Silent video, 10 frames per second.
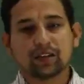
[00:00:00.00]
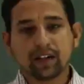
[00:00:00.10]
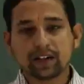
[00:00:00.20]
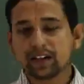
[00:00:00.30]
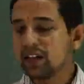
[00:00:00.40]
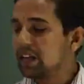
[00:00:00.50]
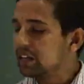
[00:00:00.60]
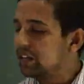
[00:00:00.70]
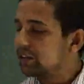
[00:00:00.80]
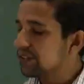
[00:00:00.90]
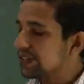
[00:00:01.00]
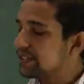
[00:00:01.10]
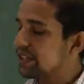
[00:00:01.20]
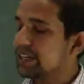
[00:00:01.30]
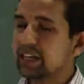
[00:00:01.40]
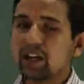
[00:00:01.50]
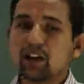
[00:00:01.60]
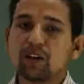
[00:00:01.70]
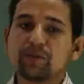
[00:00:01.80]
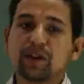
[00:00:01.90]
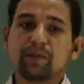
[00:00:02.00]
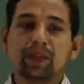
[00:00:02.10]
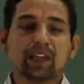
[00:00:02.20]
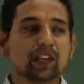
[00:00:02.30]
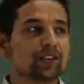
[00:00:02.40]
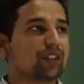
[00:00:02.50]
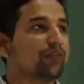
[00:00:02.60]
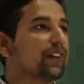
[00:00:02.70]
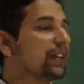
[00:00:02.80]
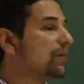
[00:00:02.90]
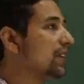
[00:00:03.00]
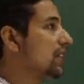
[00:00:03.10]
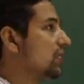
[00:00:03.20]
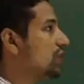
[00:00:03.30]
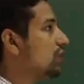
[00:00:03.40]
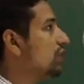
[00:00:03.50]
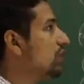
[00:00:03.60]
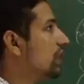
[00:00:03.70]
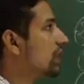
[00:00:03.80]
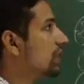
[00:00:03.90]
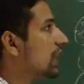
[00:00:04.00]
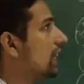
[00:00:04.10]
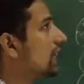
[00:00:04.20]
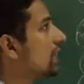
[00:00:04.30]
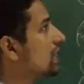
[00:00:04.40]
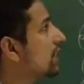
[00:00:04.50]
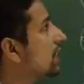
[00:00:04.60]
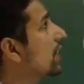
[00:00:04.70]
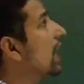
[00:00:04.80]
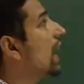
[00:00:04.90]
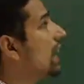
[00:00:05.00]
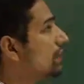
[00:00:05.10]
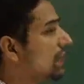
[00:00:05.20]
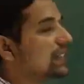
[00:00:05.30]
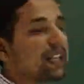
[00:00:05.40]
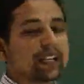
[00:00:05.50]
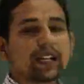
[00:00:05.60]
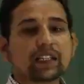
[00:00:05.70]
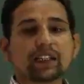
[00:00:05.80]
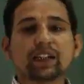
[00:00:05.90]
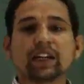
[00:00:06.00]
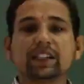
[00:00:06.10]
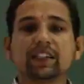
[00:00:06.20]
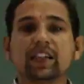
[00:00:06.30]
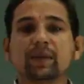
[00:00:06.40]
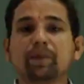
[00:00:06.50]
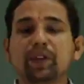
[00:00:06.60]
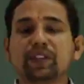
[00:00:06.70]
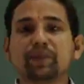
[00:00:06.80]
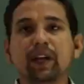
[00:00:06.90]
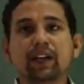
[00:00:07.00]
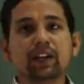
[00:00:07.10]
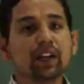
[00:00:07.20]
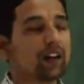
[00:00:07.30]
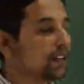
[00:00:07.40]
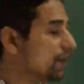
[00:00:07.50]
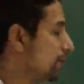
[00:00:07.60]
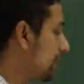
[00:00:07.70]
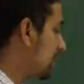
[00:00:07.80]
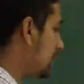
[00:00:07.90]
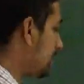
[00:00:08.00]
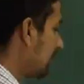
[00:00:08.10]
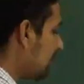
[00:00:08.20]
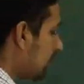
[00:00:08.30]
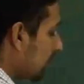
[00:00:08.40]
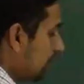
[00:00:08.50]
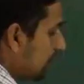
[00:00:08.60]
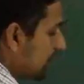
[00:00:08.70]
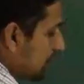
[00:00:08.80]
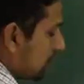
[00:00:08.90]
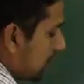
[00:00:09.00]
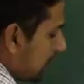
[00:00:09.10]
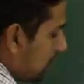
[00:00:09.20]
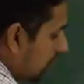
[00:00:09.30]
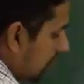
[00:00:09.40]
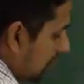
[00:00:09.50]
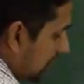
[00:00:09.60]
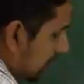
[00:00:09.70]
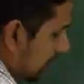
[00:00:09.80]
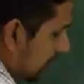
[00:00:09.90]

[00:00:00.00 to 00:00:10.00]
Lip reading: Right? Now next area of application of animal tissue cell culture, animal cell culture, that is the replacement of tissue and organ.